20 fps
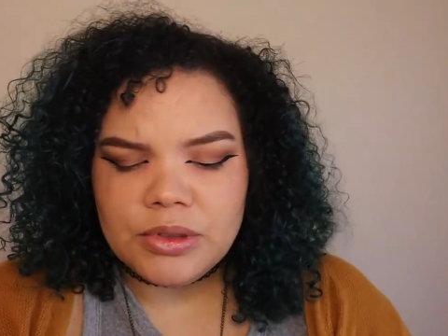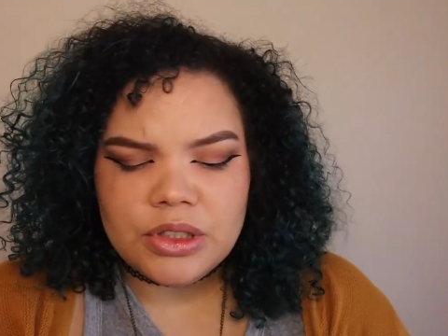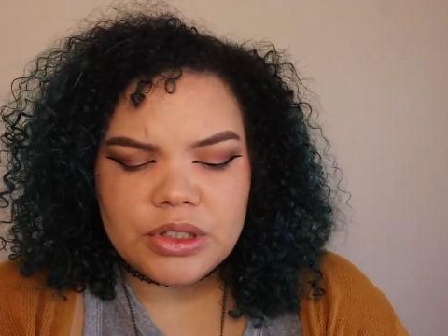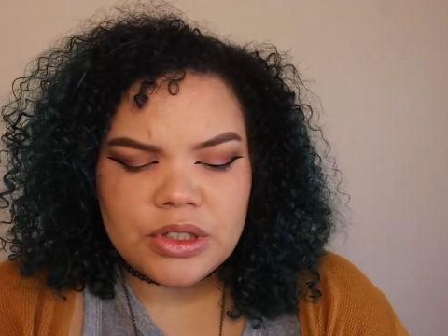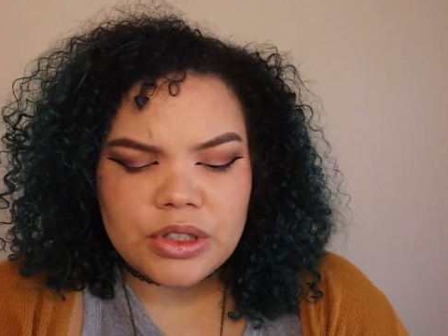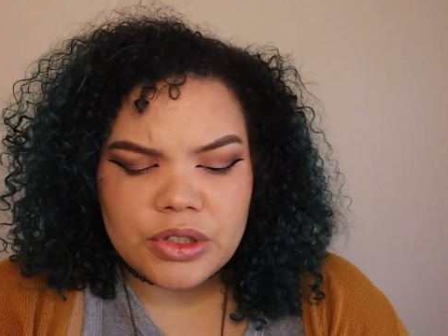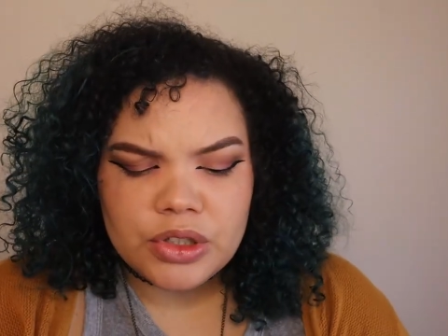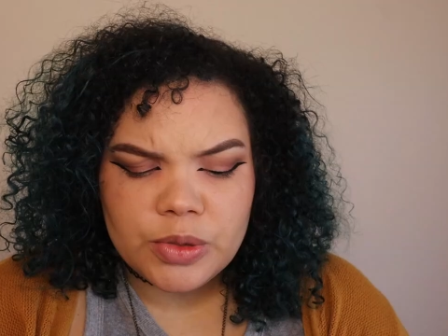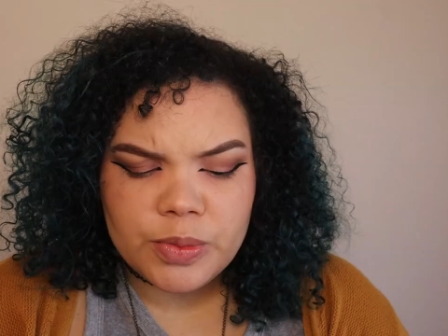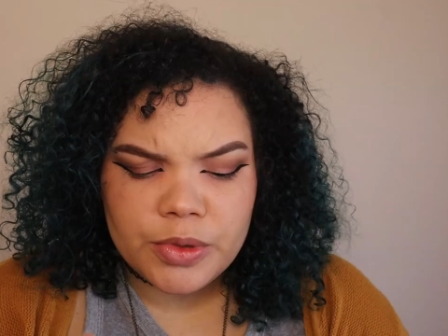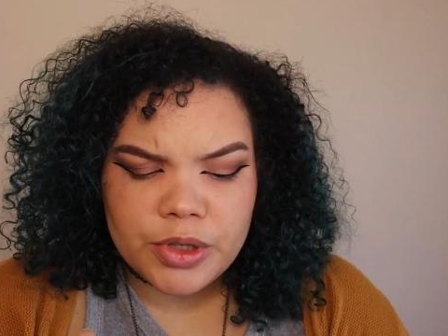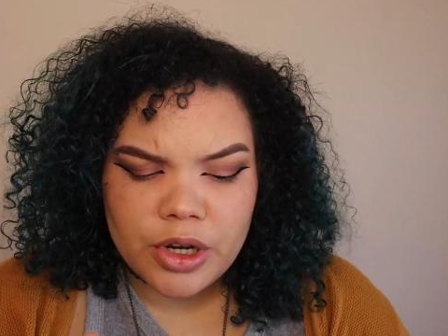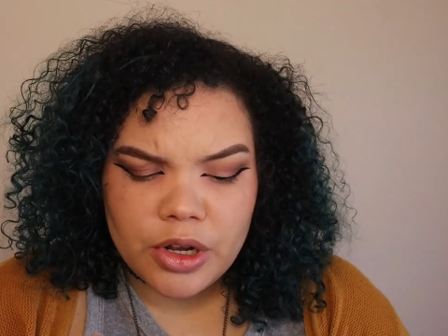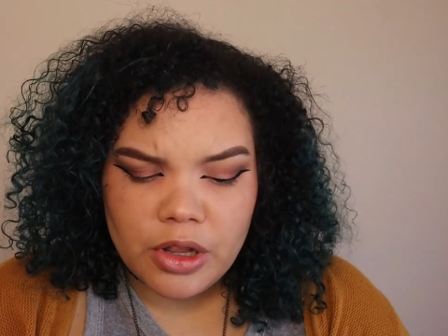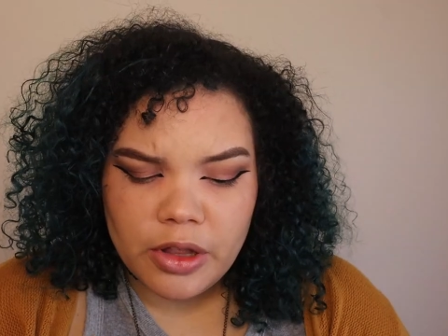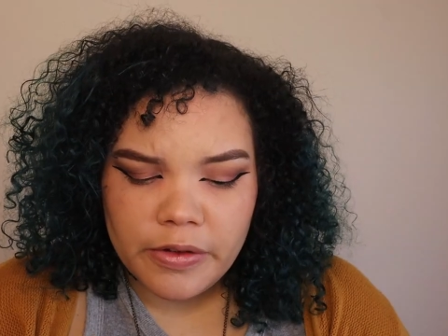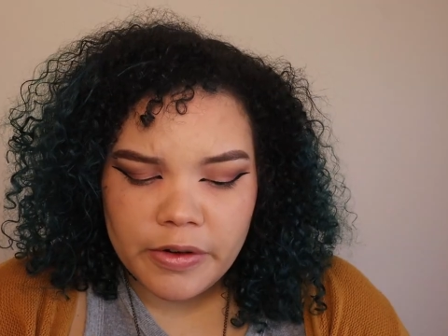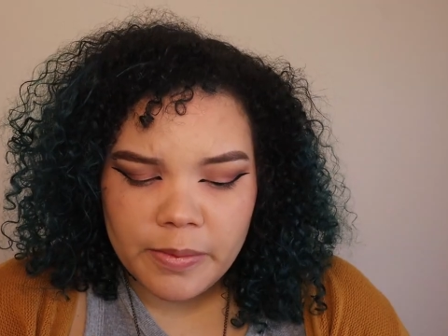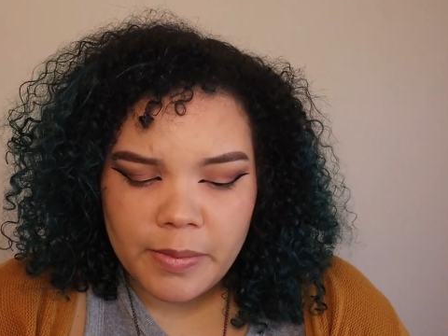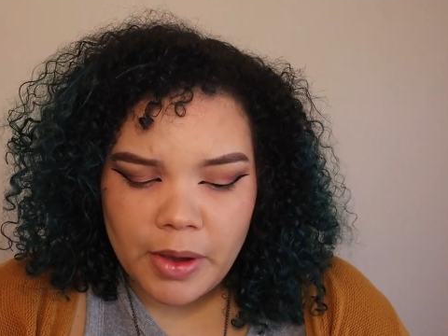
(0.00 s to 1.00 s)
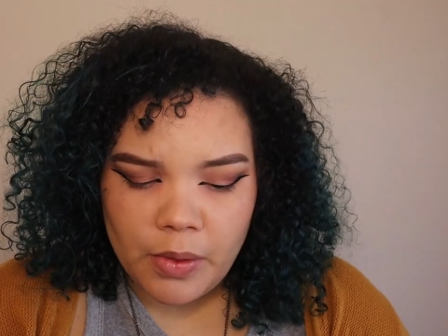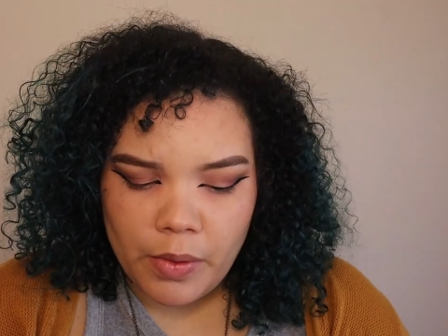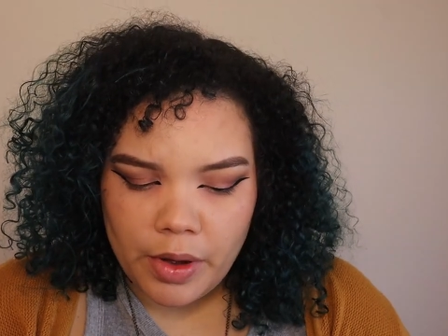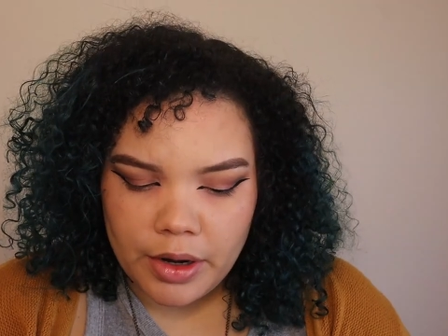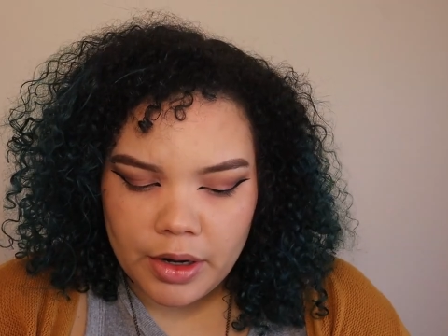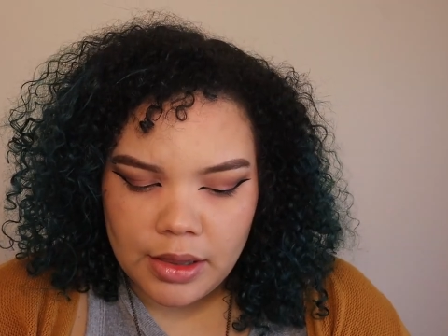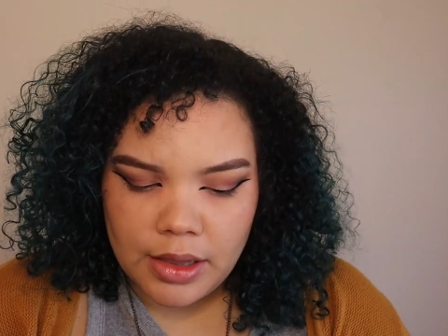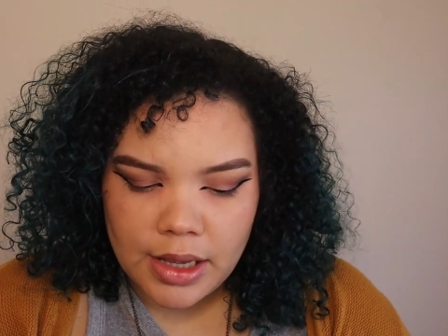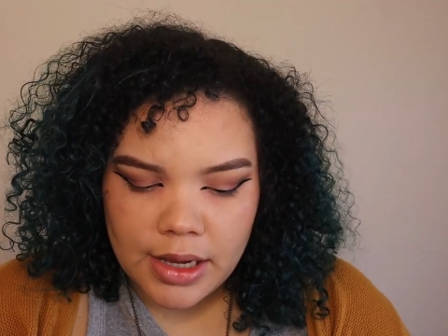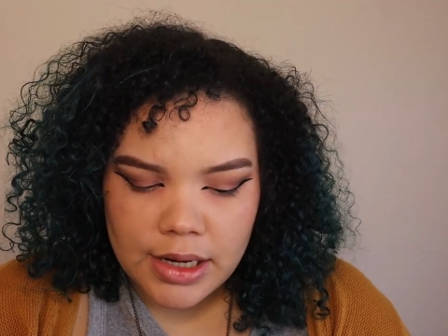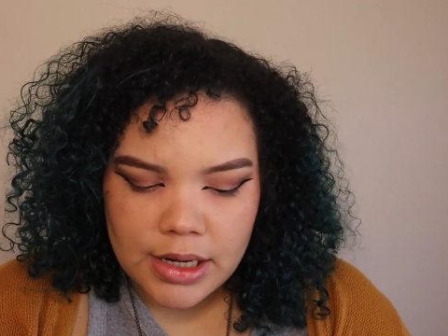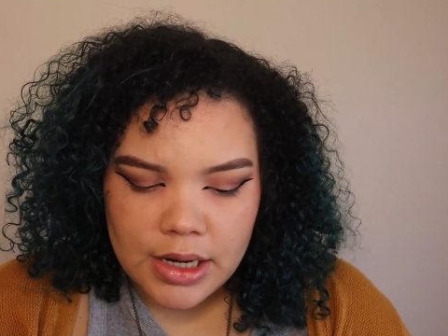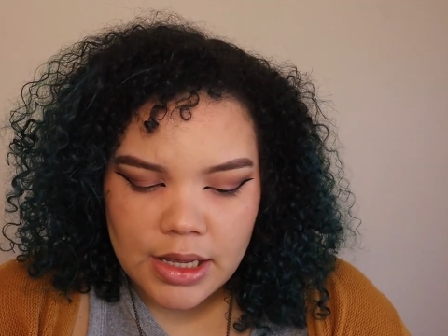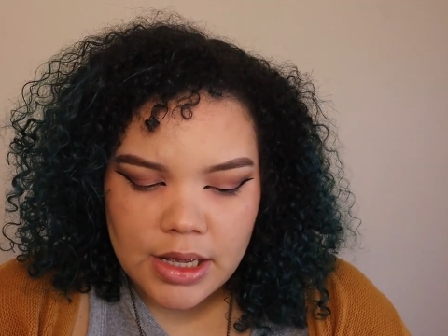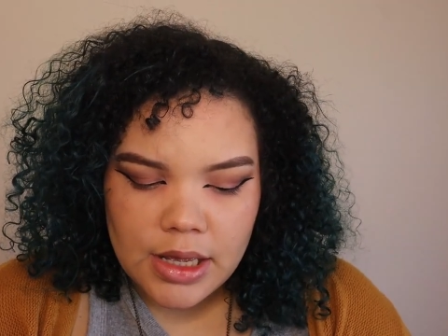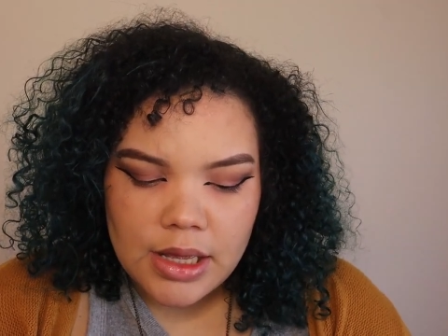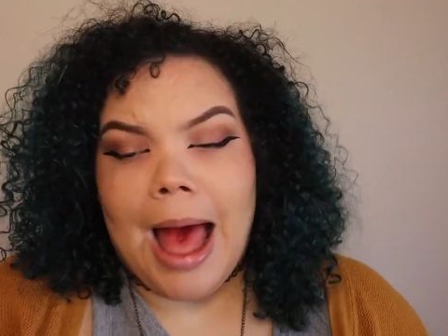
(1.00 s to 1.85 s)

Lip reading: just going to put it all over my waterline.